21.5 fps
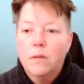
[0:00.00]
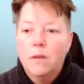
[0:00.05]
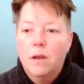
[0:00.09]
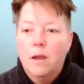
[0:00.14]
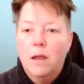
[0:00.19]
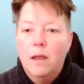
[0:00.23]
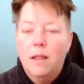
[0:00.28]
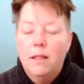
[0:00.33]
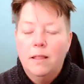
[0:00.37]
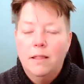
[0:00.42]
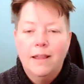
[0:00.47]

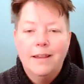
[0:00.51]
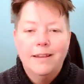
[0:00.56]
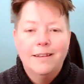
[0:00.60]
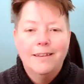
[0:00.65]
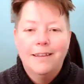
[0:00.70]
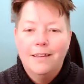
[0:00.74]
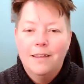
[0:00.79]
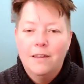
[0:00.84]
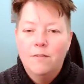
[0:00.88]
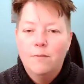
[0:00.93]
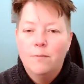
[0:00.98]
I like to
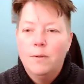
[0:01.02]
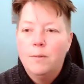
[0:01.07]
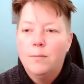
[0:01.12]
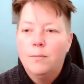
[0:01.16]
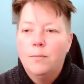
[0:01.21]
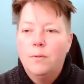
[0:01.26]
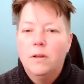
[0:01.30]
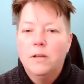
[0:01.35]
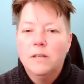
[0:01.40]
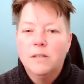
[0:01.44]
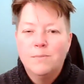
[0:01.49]
give
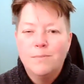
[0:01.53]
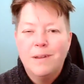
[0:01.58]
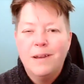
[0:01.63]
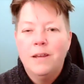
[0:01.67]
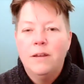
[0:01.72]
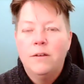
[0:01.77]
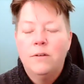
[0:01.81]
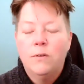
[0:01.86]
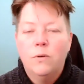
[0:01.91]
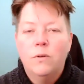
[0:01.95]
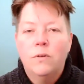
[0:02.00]
people as many
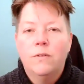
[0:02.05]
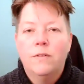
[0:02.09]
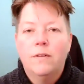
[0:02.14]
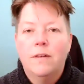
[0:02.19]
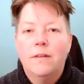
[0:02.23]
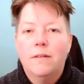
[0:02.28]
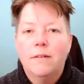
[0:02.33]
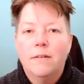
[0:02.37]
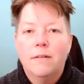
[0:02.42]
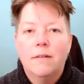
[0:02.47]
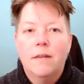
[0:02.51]
tools
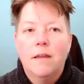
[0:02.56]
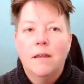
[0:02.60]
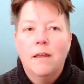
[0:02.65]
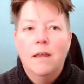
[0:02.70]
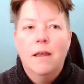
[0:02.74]
as